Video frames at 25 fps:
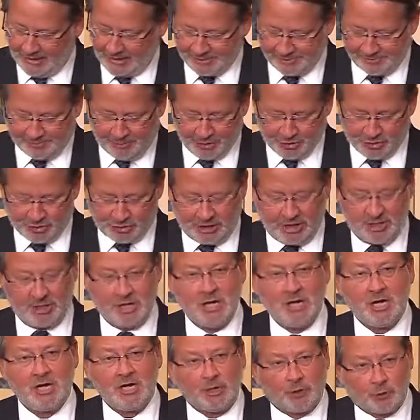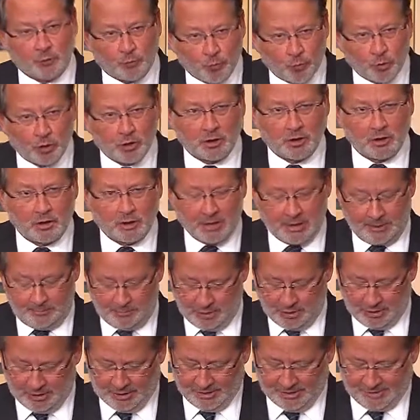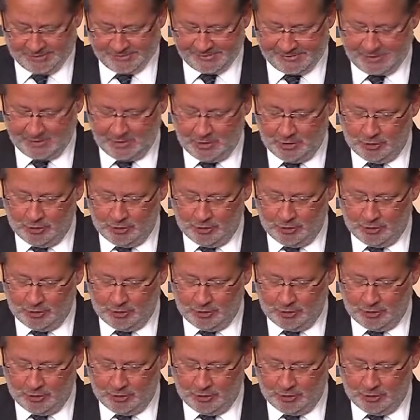especially in rural communities,